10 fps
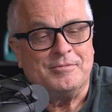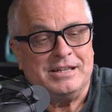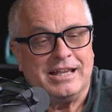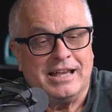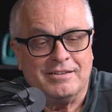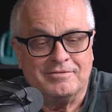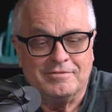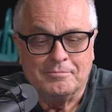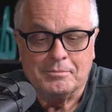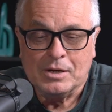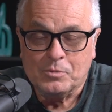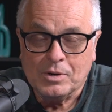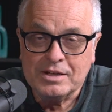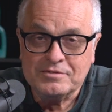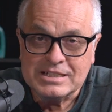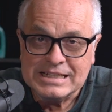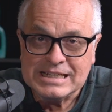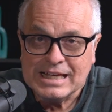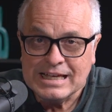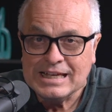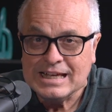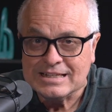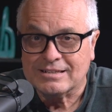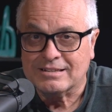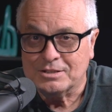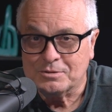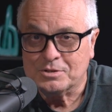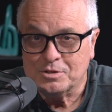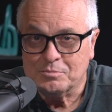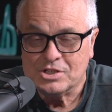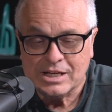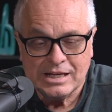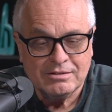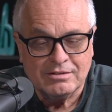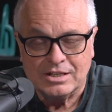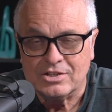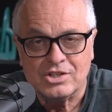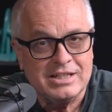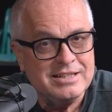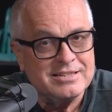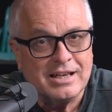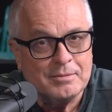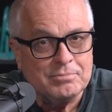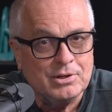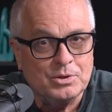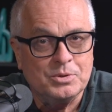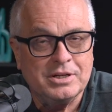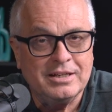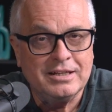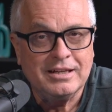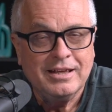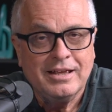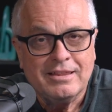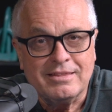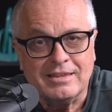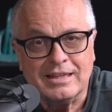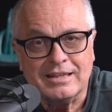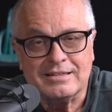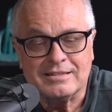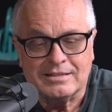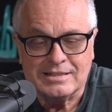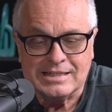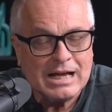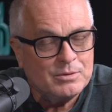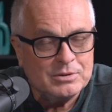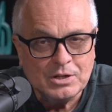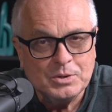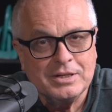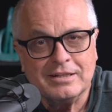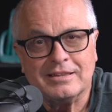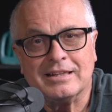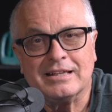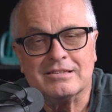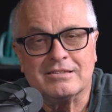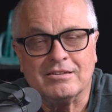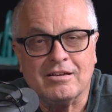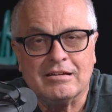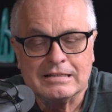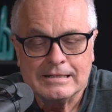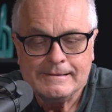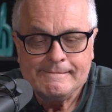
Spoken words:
We have, my wife, TK, has a YouTube channel, and she's uploading things and downloading things a lot.